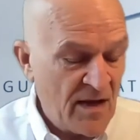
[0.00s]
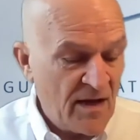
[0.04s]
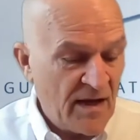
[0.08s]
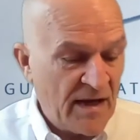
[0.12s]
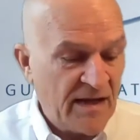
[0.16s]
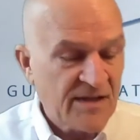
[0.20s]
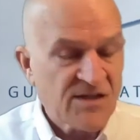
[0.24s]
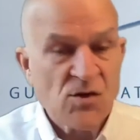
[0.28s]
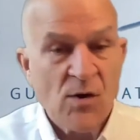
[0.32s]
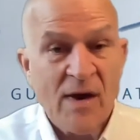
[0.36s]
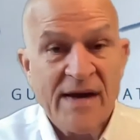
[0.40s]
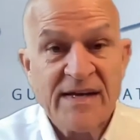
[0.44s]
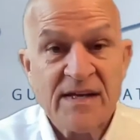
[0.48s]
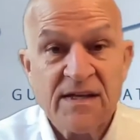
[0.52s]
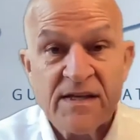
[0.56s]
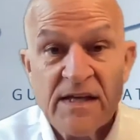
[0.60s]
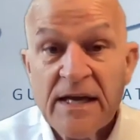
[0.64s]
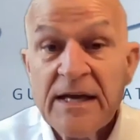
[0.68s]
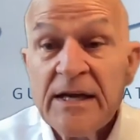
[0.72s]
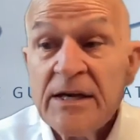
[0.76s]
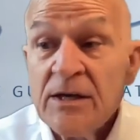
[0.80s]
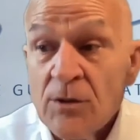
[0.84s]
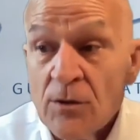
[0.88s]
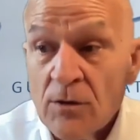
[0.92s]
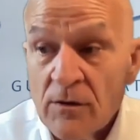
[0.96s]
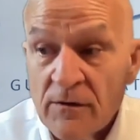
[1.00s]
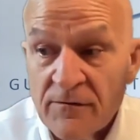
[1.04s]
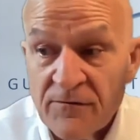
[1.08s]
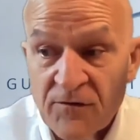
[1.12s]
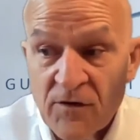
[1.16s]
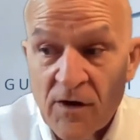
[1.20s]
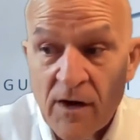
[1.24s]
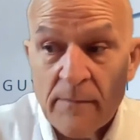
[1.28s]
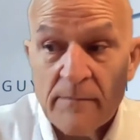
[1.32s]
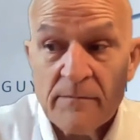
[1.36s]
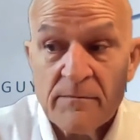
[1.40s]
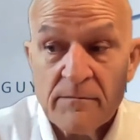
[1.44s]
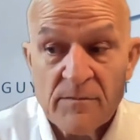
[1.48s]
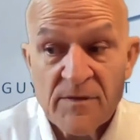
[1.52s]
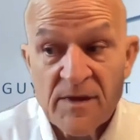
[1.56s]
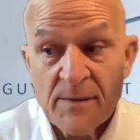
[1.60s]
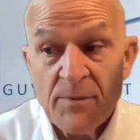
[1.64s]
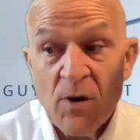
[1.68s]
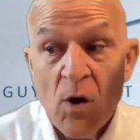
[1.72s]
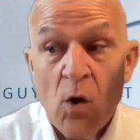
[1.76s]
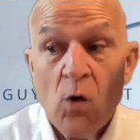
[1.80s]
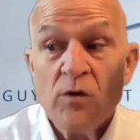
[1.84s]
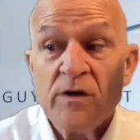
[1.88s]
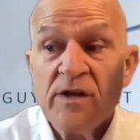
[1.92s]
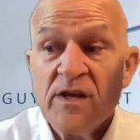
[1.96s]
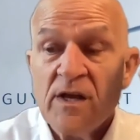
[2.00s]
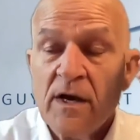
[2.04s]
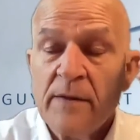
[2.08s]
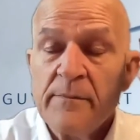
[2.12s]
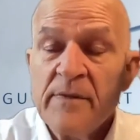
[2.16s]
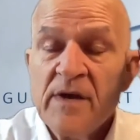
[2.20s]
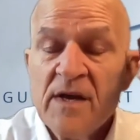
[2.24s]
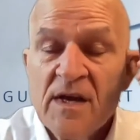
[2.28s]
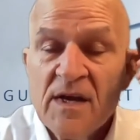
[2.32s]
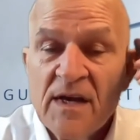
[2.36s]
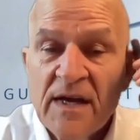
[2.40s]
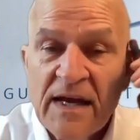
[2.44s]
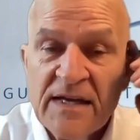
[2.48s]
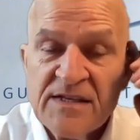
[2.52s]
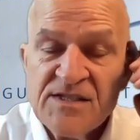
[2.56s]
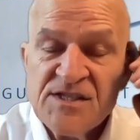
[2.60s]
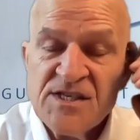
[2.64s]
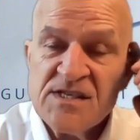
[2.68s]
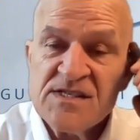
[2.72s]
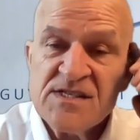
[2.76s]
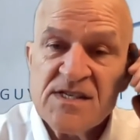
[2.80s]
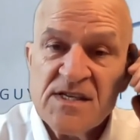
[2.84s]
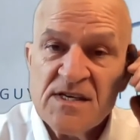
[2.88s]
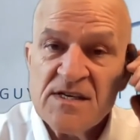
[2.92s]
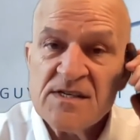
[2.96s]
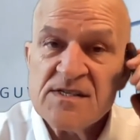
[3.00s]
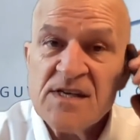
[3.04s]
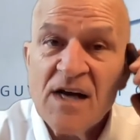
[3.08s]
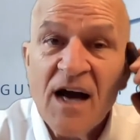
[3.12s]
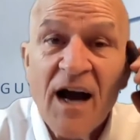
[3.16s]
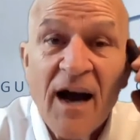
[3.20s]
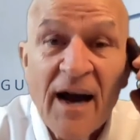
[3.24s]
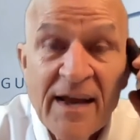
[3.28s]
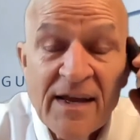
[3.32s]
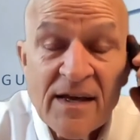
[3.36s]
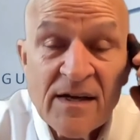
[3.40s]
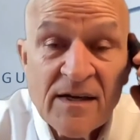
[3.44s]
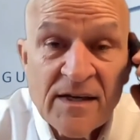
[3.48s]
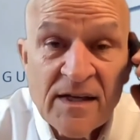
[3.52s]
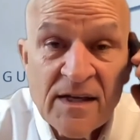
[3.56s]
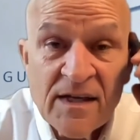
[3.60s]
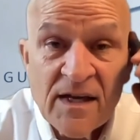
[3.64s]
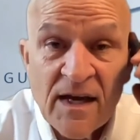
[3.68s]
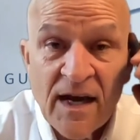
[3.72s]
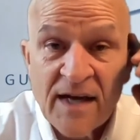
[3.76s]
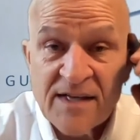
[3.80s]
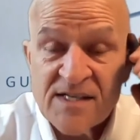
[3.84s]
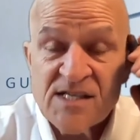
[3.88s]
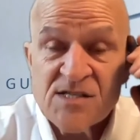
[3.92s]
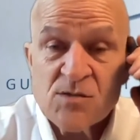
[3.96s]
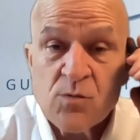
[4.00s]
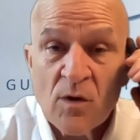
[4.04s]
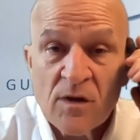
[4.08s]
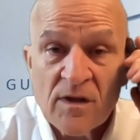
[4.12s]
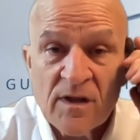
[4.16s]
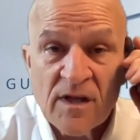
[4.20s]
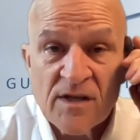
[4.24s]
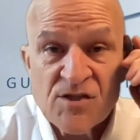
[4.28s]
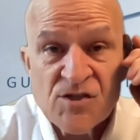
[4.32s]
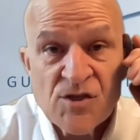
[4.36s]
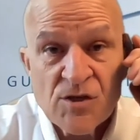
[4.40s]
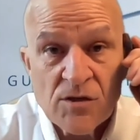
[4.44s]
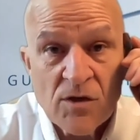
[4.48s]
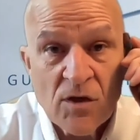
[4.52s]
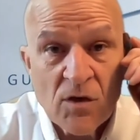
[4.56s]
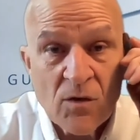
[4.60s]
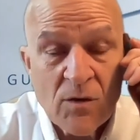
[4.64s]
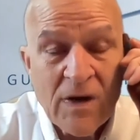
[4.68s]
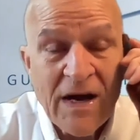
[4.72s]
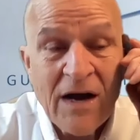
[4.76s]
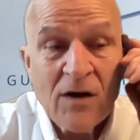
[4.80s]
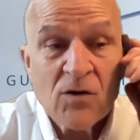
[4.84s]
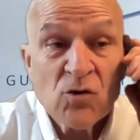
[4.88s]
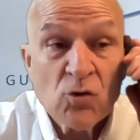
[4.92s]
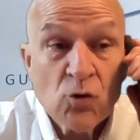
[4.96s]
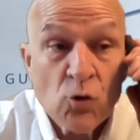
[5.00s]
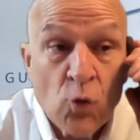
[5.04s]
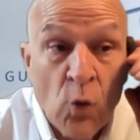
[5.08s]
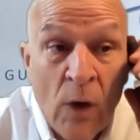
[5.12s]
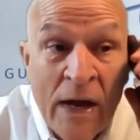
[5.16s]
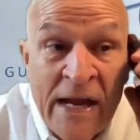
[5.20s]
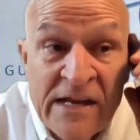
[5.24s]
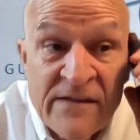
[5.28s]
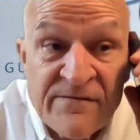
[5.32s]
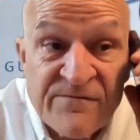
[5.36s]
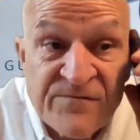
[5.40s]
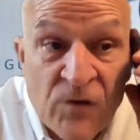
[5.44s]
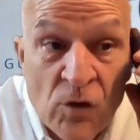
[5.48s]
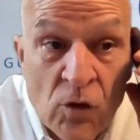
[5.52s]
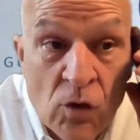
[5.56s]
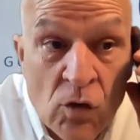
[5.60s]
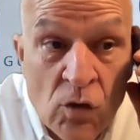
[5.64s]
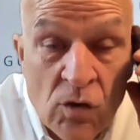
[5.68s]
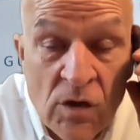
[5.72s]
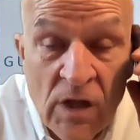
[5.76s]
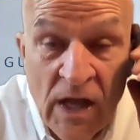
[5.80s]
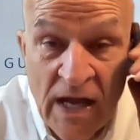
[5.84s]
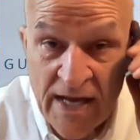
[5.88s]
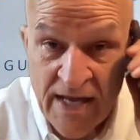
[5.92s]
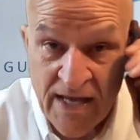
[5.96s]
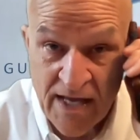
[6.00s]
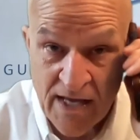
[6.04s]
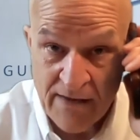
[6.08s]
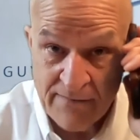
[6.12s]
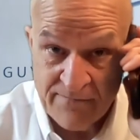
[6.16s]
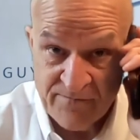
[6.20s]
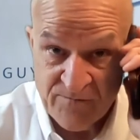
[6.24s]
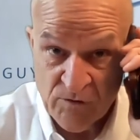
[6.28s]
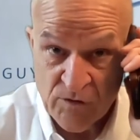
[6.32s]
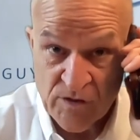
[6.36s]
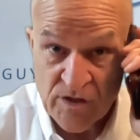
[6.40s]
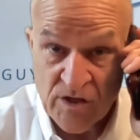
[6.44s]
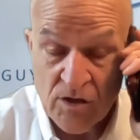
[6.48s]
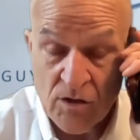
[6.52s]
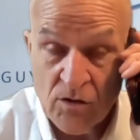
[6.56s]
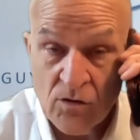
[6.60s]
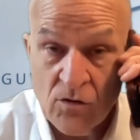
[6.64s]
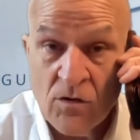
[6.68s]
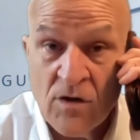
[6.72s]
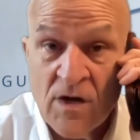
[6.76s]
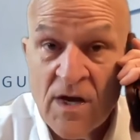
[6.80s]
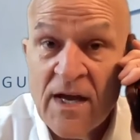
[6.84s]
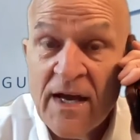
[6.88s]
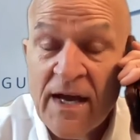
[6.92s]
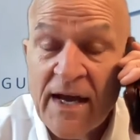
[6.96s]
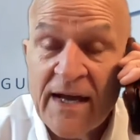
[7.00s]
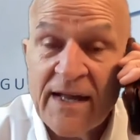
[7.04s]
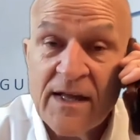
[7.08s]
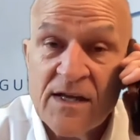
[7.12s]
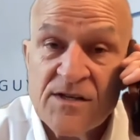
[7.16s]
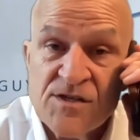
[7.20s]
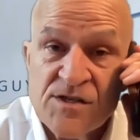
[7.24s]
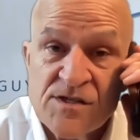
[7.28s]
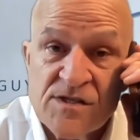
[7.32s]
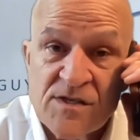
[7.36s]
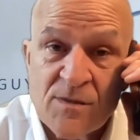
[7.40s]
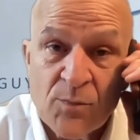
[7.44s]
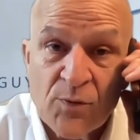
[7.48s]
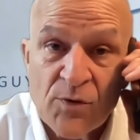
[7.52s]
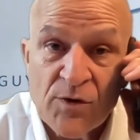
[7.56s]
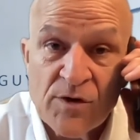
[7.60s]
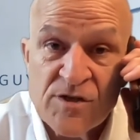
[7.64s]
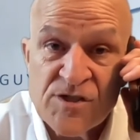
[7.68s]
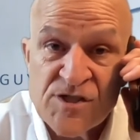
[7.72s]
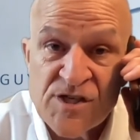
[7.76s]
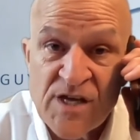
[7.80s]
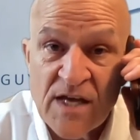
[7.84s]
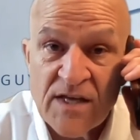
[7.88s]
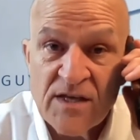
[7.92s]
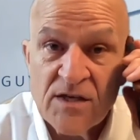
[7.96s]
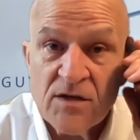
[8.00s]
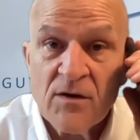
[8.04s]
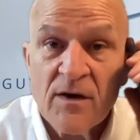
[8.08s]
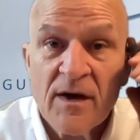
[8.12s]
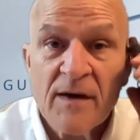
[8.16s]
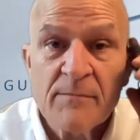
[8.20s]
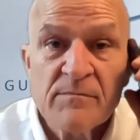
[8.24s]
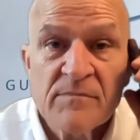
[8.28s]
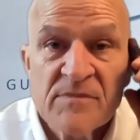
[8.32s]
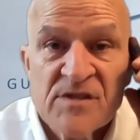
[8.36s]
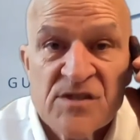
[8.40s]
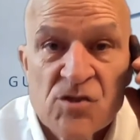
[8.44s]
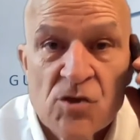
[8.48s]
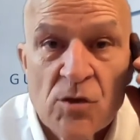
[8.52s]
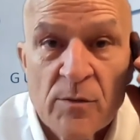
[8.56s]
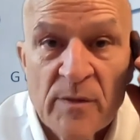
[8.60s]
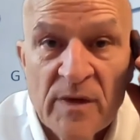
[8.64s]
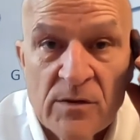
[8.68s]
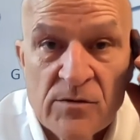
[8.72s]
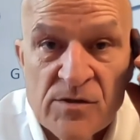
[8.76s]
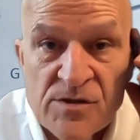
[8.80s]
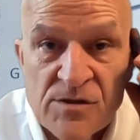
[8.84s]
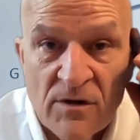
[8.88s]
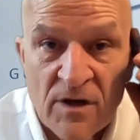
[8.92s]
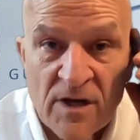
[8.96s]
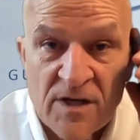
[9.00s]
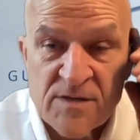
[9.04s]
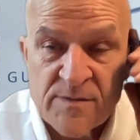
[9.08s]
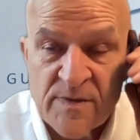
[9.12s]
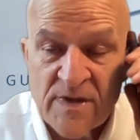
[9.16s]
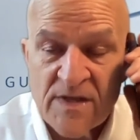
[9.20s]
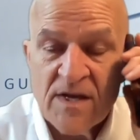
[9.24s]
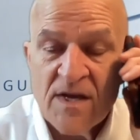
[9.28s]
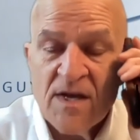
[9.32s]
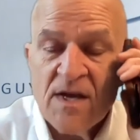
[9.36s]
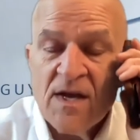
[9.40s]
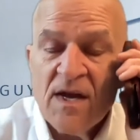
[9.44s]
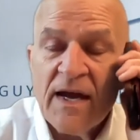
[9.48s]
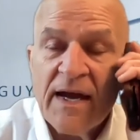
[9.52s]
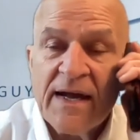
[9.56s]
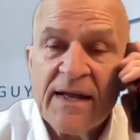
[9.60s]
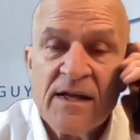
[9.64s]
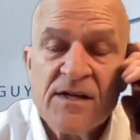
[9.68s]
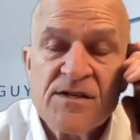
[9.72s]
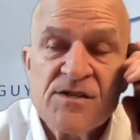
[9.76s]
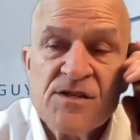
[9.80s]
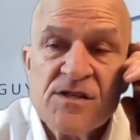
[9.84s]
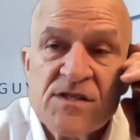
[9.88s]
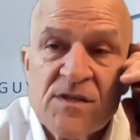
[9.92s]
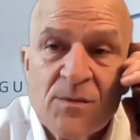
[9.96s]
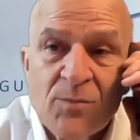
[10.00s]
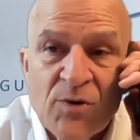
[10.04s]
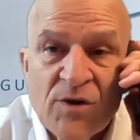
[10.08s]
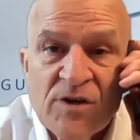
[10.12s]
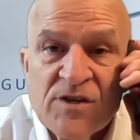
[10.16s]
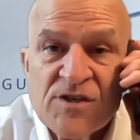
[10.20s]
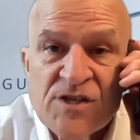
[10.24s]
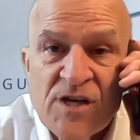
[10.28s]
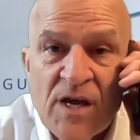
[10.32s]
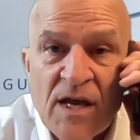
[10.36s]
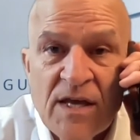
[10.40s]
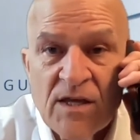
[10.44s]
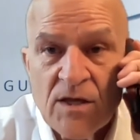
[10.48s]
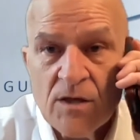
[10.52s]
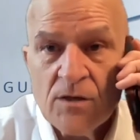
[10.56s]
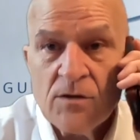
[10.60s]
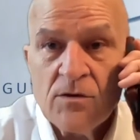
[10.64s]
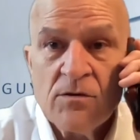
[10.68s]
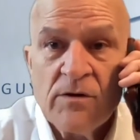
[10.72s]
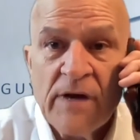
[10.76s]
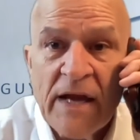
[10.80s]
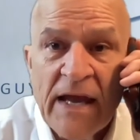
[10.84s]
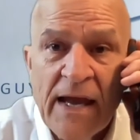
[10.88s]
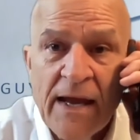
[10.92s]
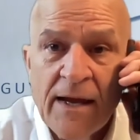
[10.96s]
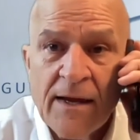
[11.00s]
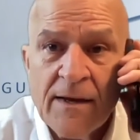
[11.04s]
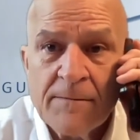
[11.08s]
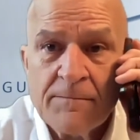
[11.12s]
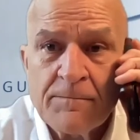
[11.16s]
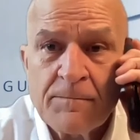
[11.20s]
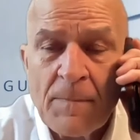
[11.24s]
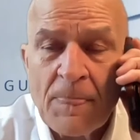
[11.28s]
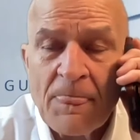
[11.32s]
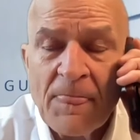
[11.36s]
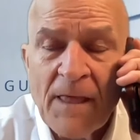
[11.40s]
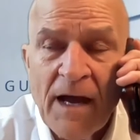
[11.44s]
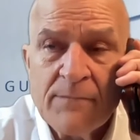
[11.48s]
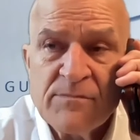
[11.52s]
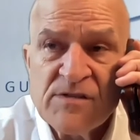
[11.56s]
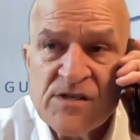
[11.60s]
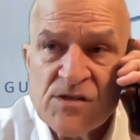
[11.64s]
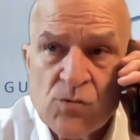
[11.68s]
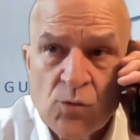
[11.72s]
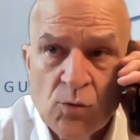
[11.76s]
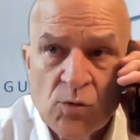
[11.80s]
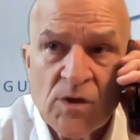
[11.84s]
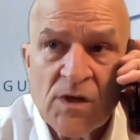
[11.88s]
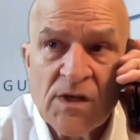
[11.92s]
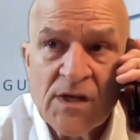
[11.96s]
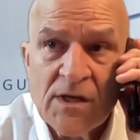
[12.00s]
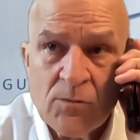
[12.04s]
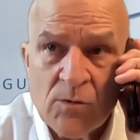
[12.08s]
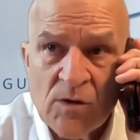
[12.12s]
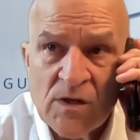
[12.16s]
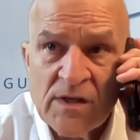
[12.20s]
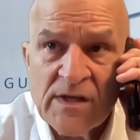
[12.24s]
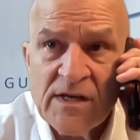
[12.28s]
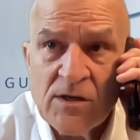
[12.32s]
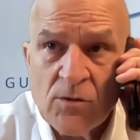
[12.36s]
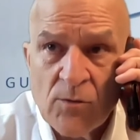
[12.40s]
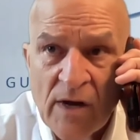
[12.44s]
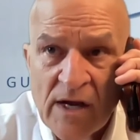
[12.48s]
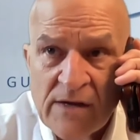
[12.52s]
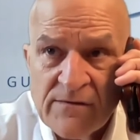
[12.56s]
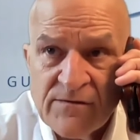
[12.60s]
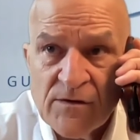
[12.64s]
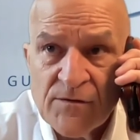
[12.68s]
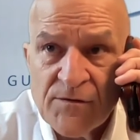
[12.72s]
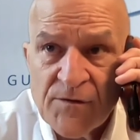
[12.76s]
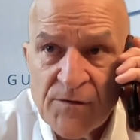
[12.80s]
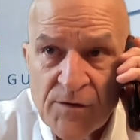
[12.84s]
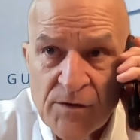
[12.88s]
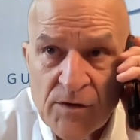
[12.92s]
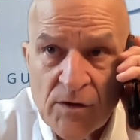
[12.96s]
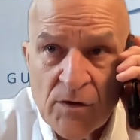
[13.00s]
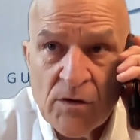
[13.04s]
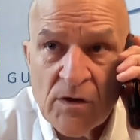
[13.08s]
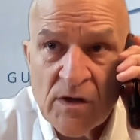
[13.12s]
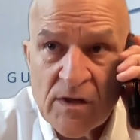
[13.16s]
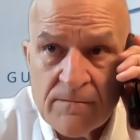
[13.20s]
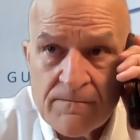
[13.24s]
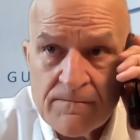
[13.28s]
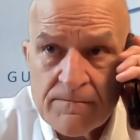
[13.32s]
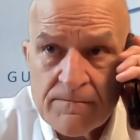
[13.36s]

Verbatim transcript: And so I could hear her from the podium. And she says, hi, honey, I just want to let you know how grateful I am for you. And I just appreciate you. I'm assuming it was her husband. And I just appreciate you. And I'm just really, really grateful for you.